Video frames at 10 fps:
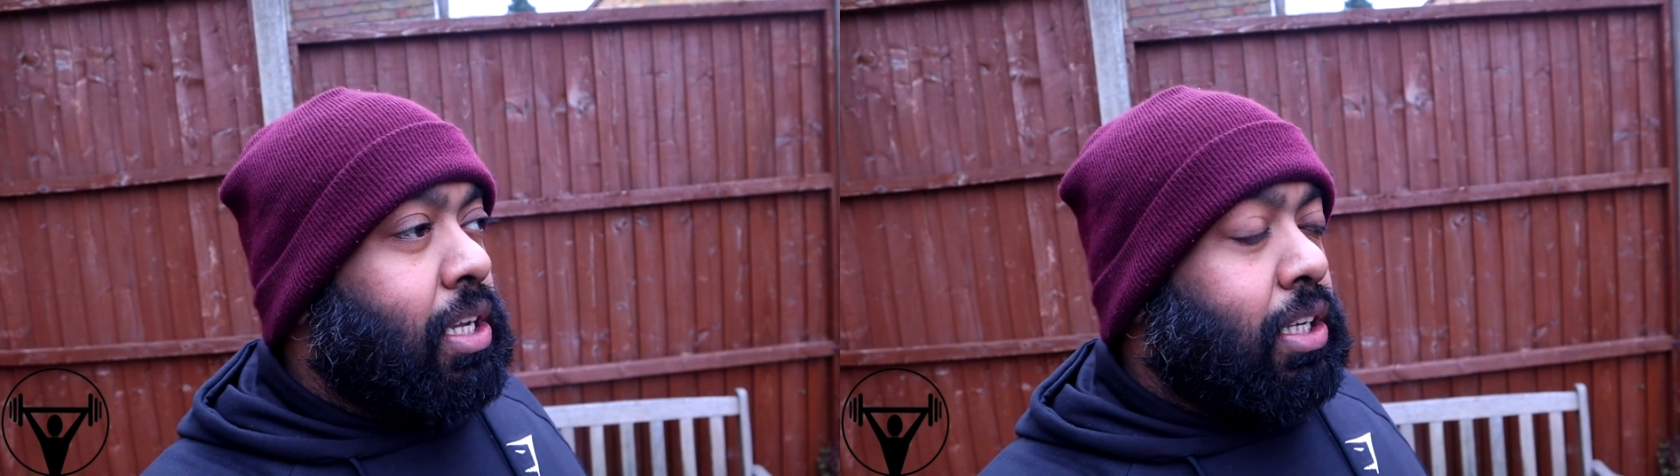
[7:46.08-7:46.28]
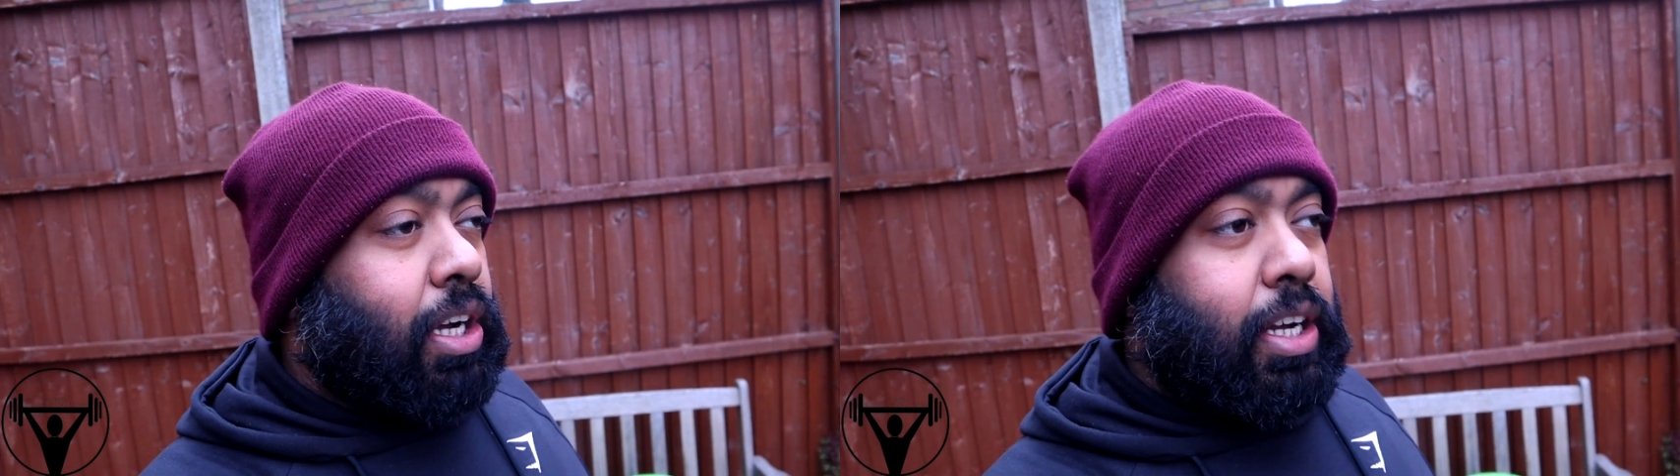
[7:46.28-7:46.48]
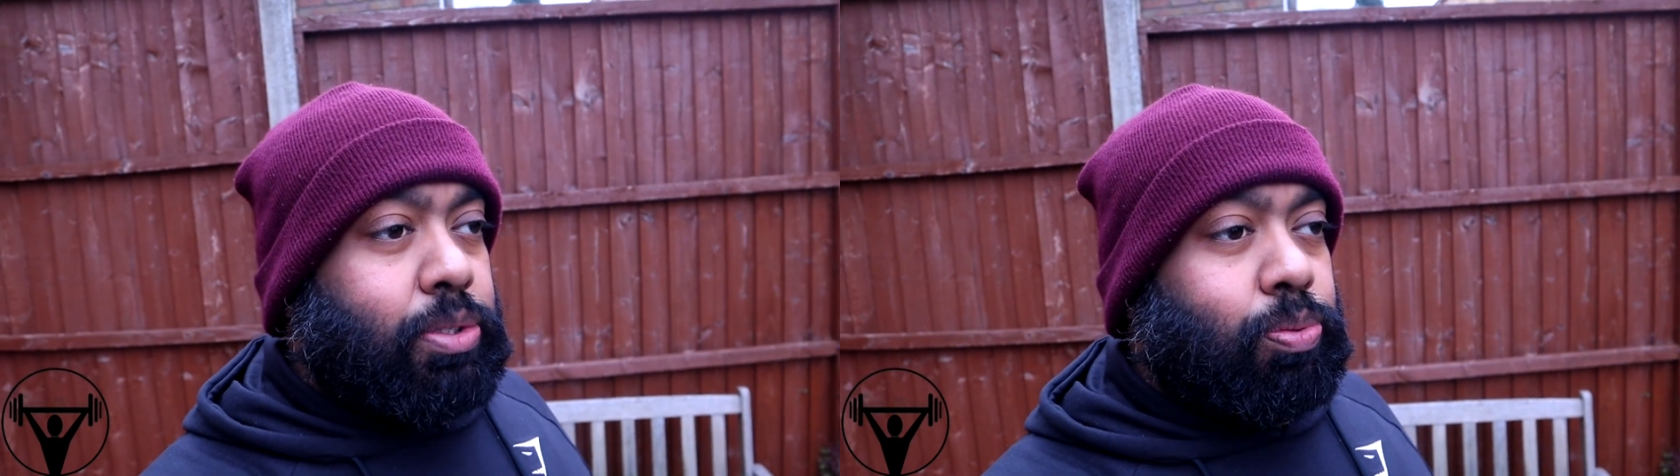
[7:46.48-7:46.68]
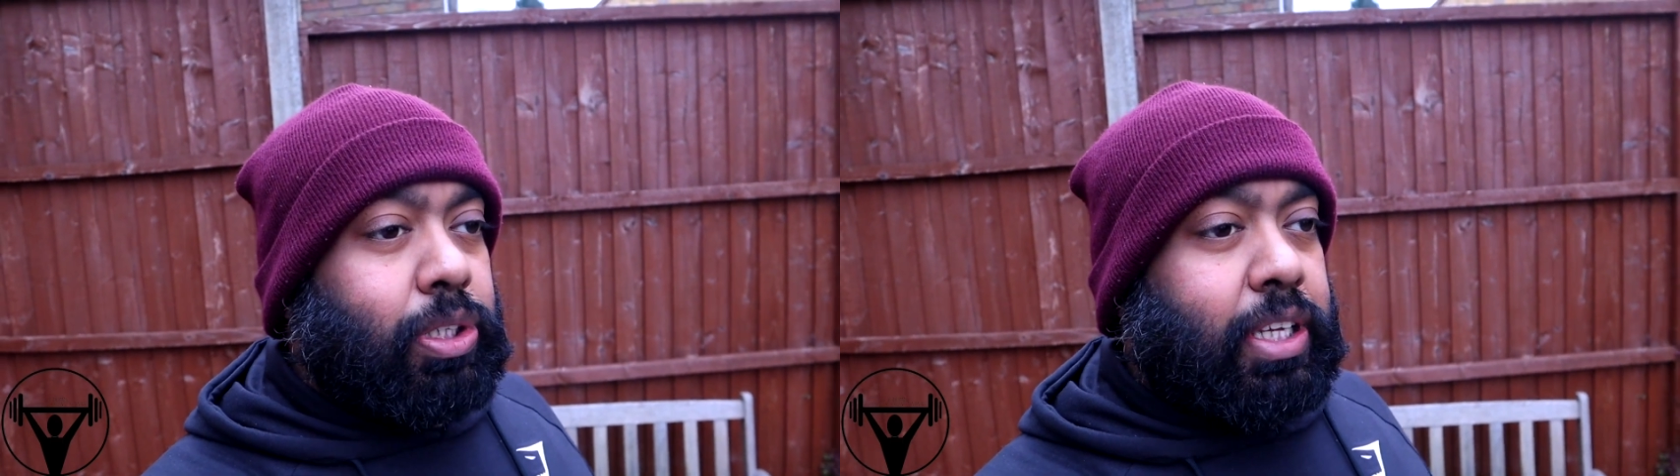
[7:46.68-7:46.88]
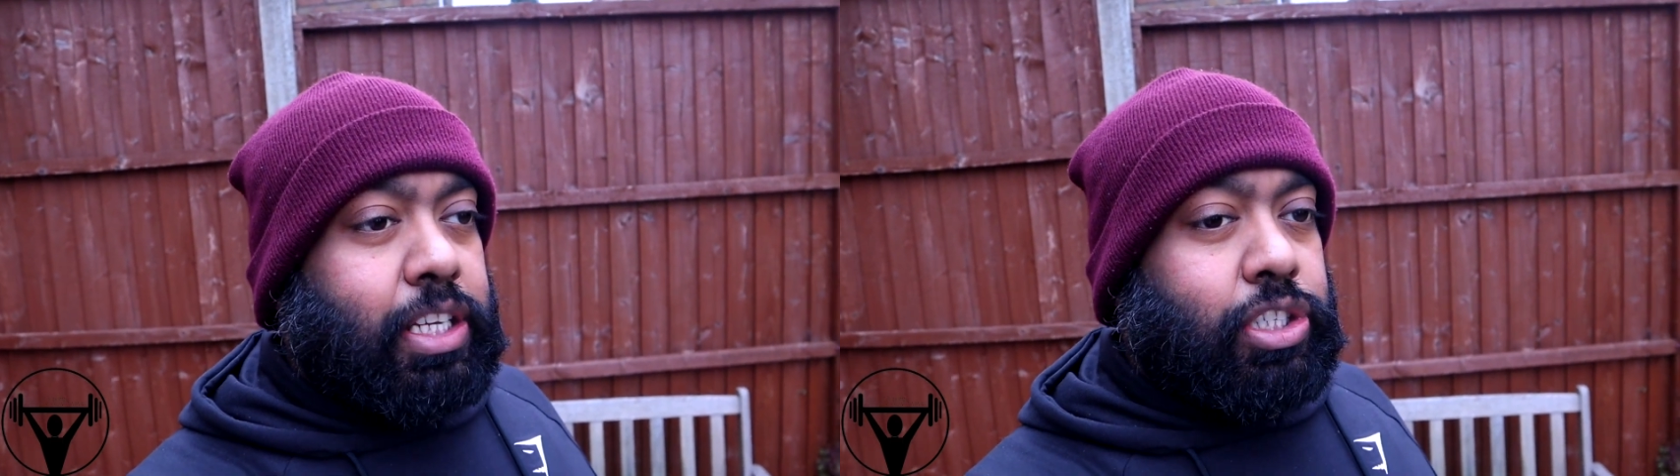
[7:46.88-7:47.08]
Guys, we're
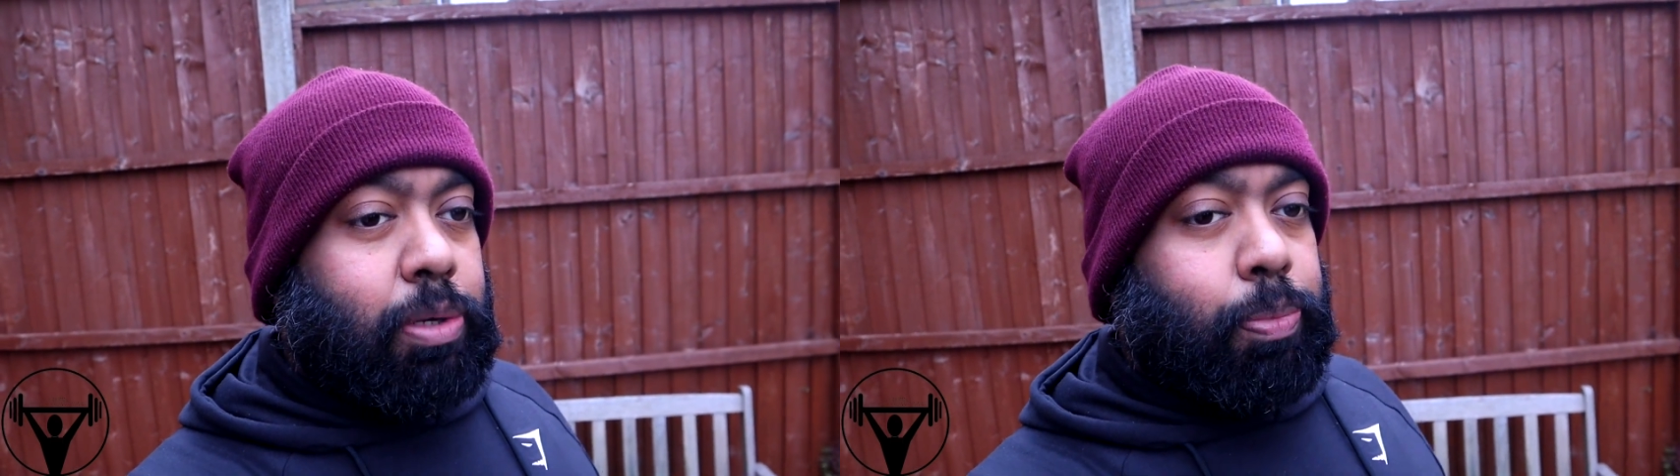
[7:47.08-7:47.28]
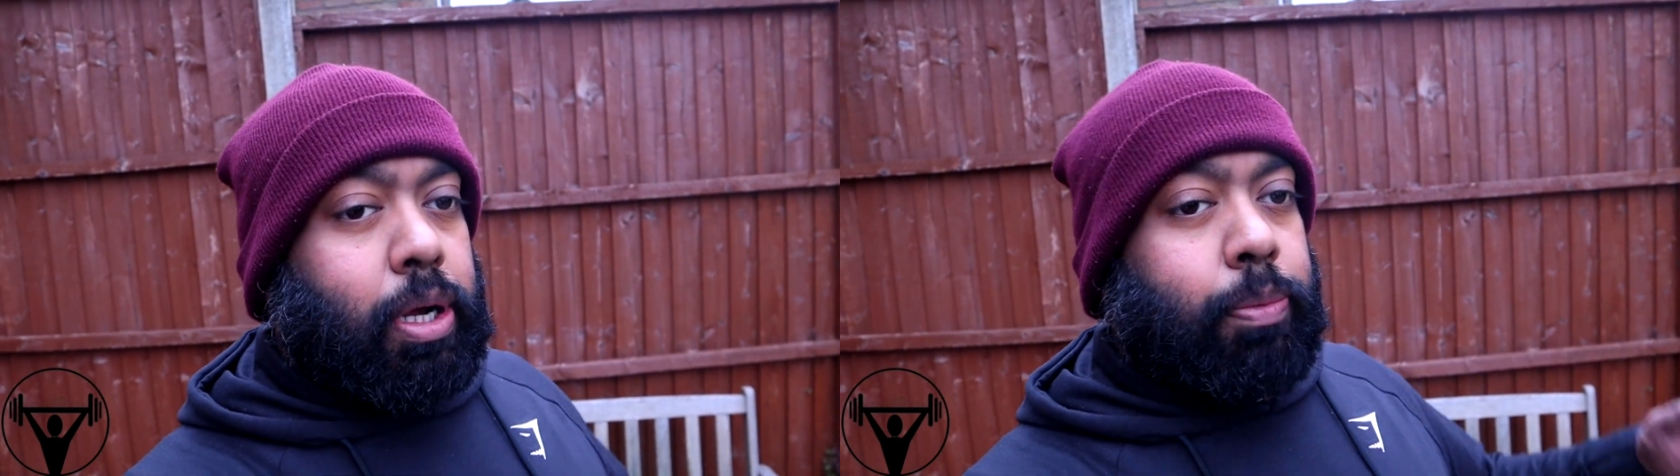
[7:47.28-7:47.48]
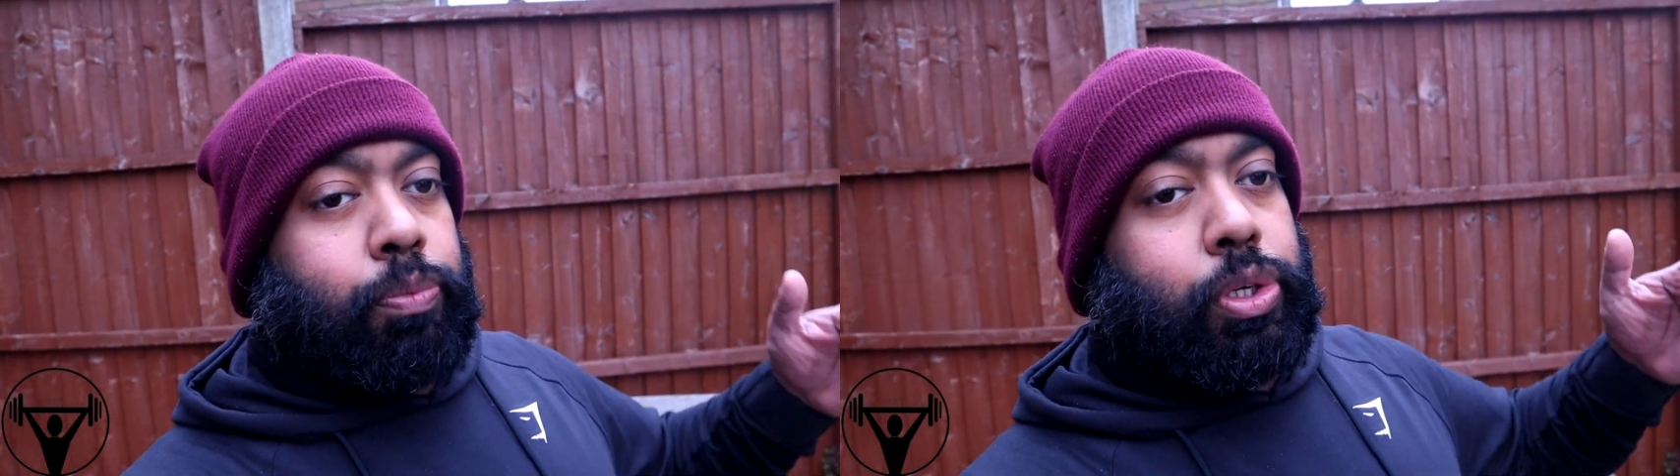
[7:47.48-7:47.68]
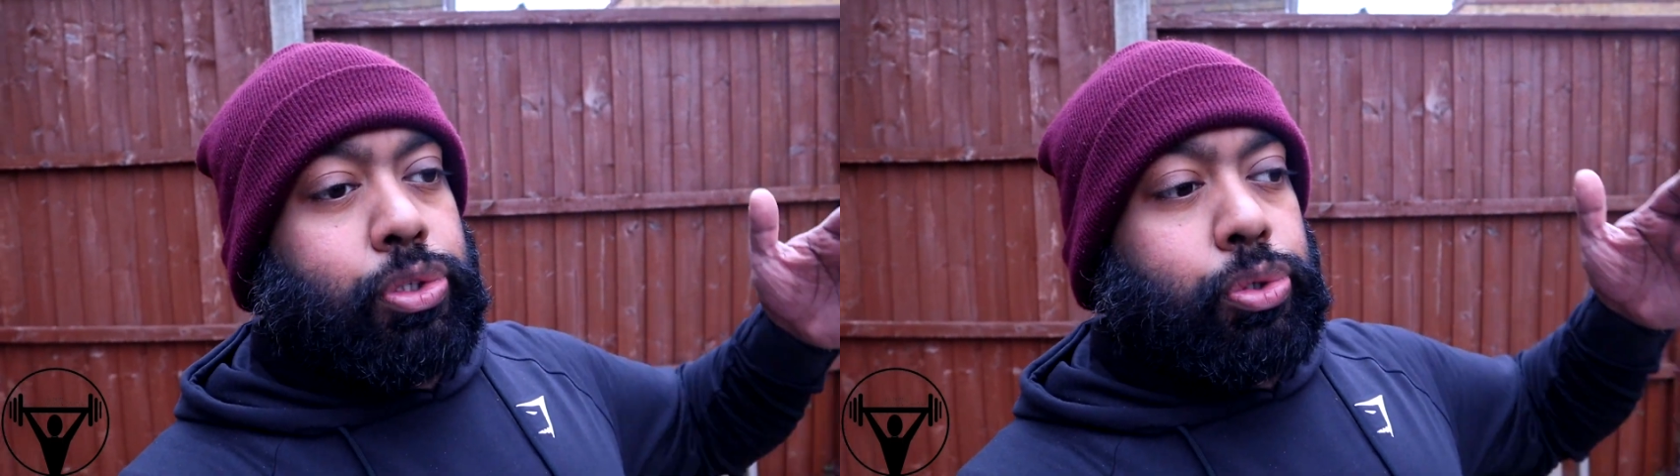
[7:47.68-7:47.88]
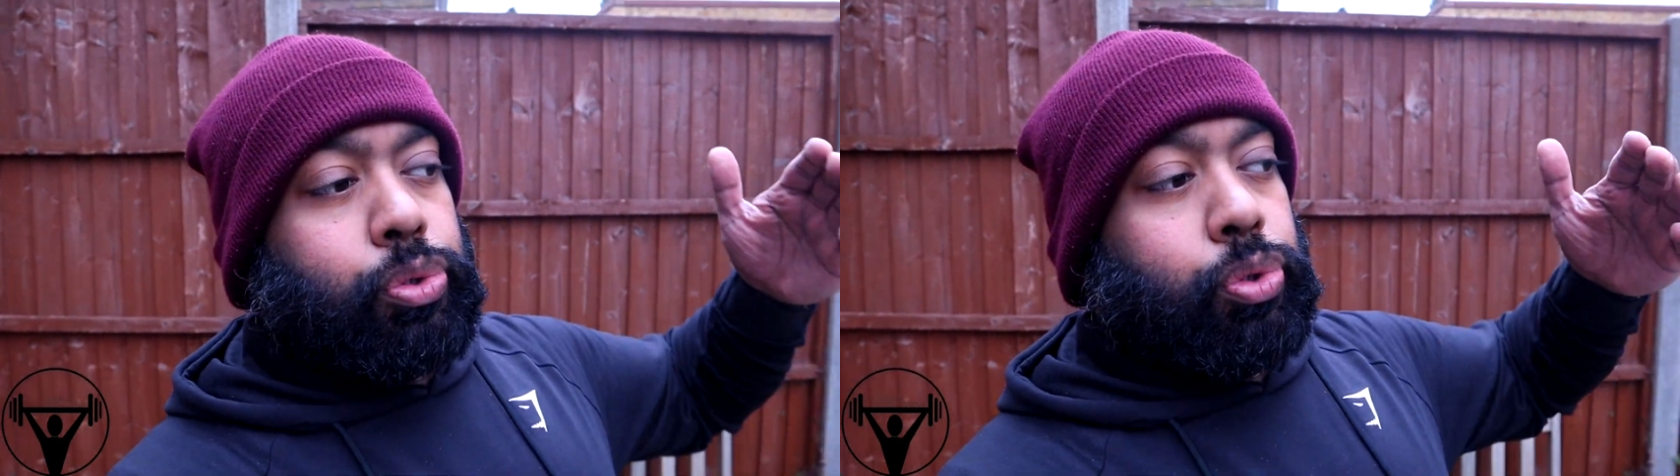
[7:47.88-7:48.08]
going to catch up. Um, we're
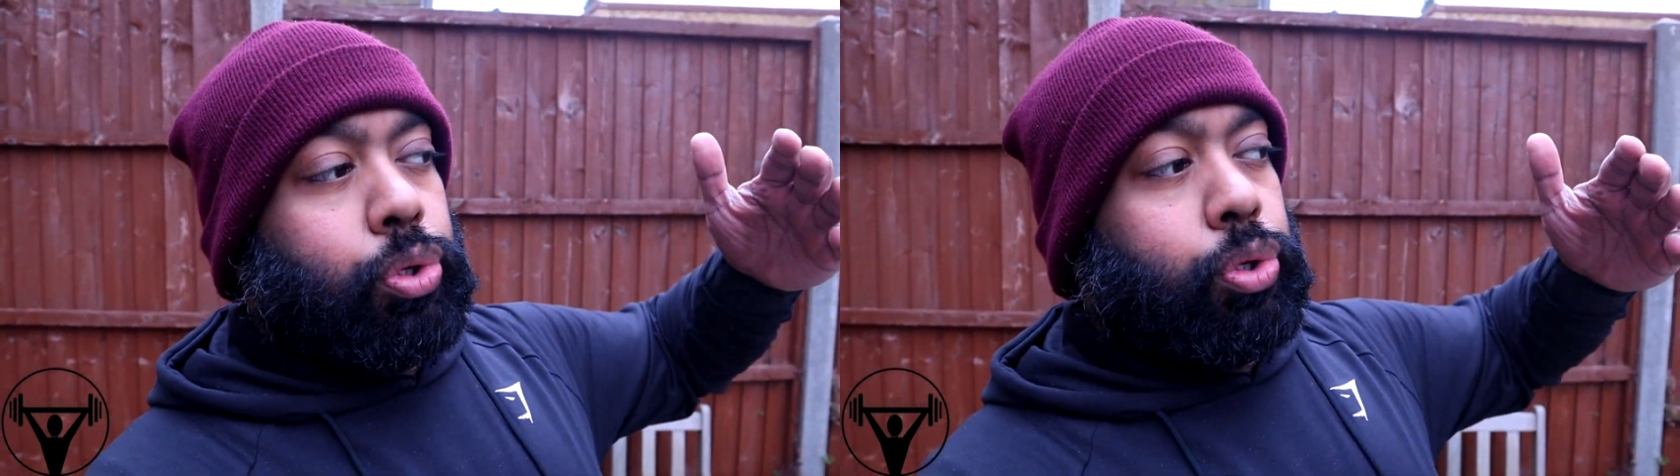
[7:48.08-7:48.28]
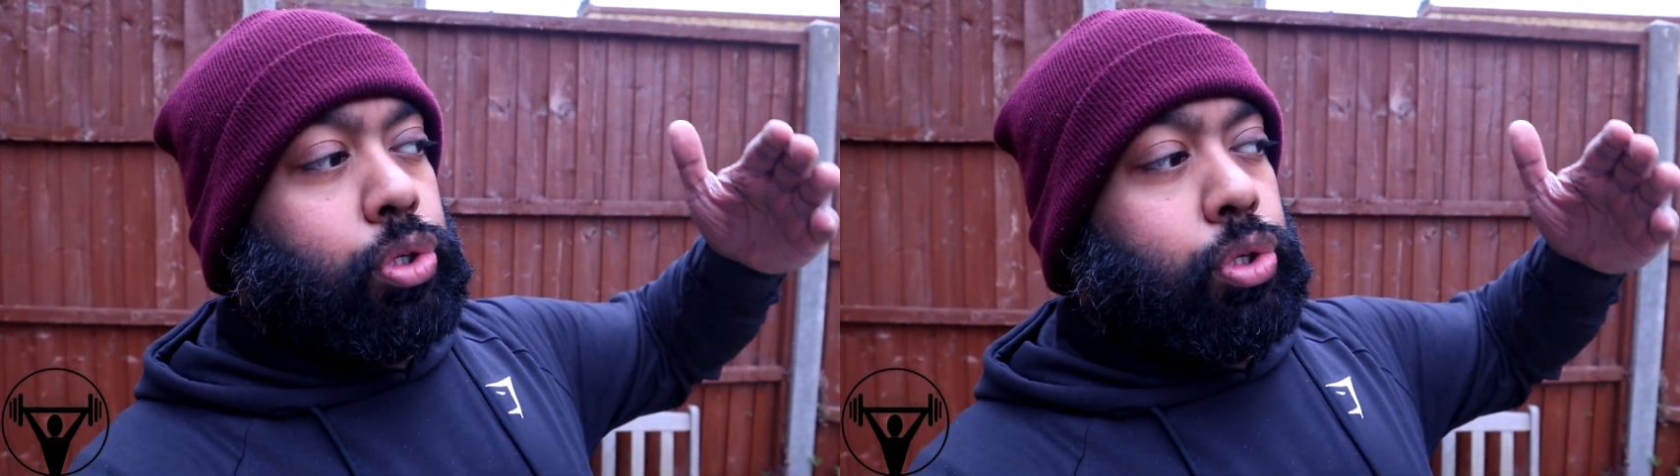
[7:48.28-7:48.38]
going to do